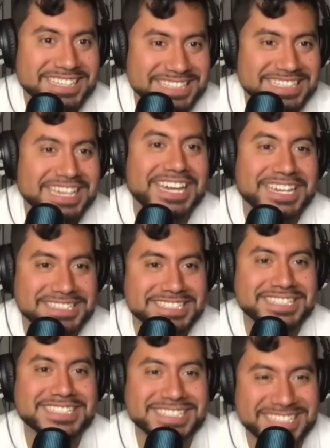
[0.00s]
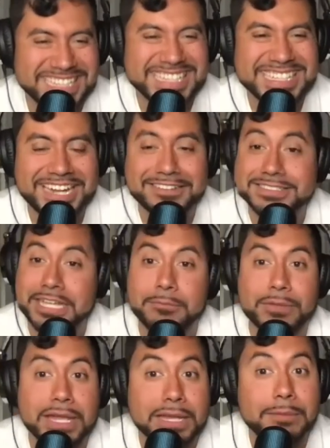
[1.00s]
yeah, dude. I was like,
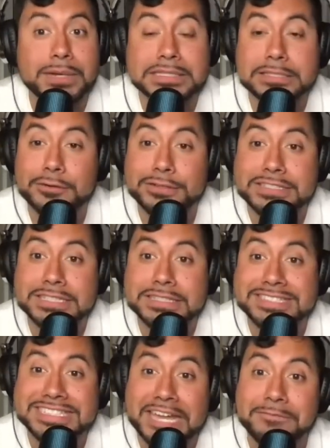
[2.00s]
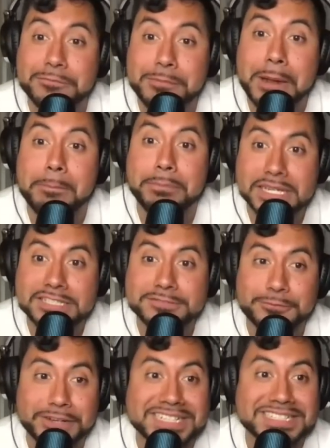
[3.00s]
man, I'm about to go to jail tonight for my best
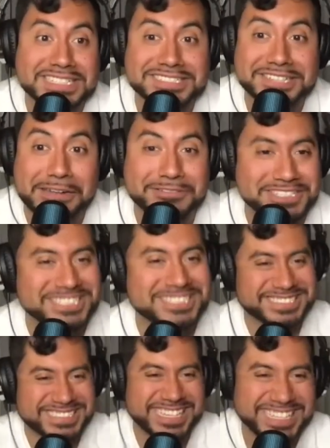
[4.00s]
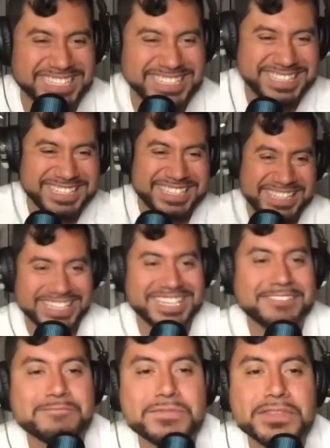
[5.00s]
friend. Let's go. You know what I'm saying?
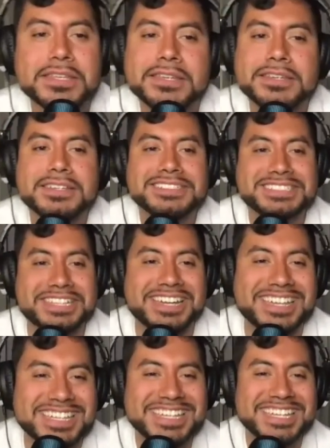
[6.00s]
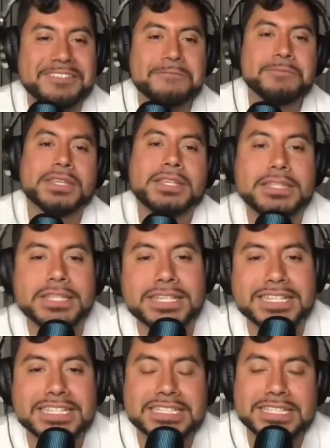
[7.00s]
So
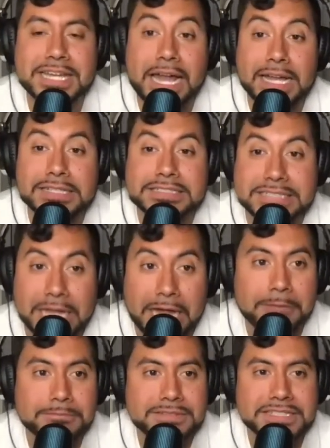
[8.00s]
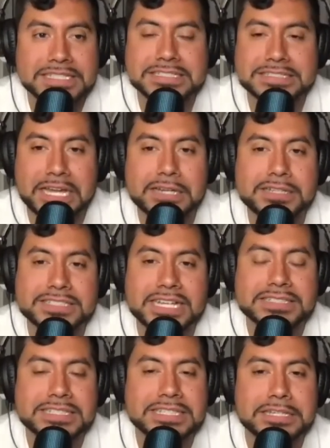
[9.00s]
luckily the guy stopped. He stopped because I
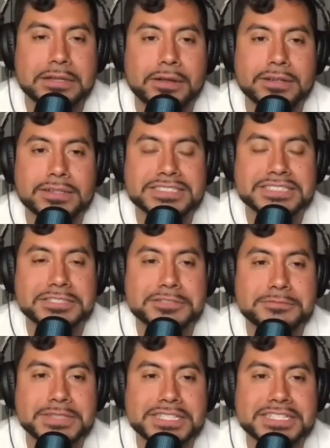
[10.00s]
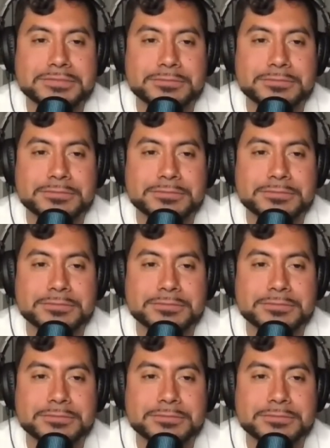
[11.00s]
think he heard us a little bit because